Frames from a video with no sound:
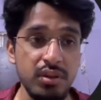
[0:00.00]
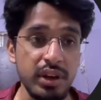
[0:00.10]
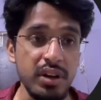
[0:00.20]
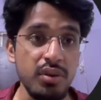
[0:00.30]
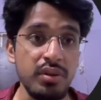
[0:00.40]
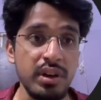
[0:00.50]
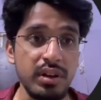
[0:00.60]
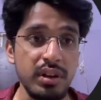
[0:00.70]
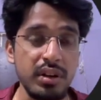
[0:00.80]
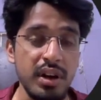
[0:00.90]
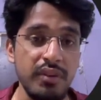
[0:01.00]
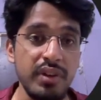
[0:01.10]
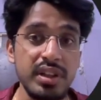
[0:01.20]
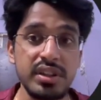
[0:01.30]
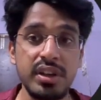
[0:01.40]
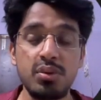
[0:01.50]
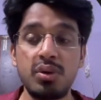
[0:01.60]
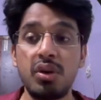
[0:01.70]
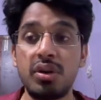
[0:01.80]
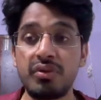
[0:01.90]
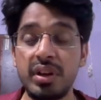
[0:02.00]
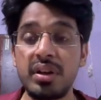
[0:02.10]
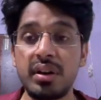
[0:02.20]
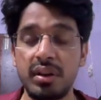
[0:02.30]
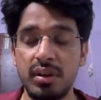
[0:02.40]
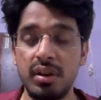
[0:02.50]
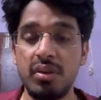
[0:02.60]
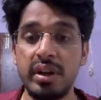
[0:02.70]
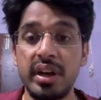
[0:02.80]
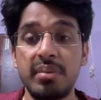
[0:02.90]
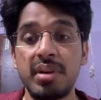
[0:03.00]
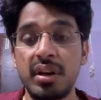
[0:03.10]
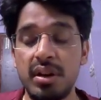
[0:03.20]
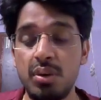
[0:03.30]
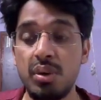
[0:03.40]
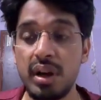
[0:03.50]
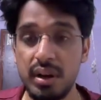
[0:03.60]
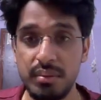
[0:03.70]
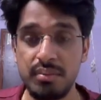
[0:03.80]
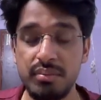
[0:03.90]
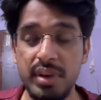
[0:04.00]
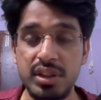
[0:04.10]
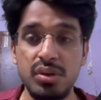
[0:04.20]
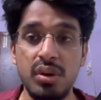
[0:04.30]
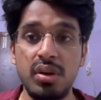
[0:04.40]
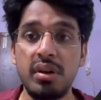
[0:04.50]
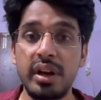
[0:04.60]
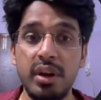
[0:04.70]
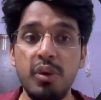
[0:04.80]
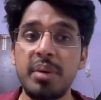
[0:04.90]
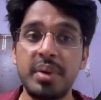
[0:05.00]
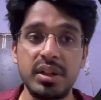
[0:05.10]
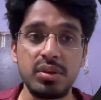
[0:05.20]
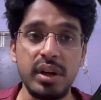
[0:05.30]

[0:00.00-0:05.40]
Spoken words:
Okay, over here we just need to configure our debugger to run based on our requirements.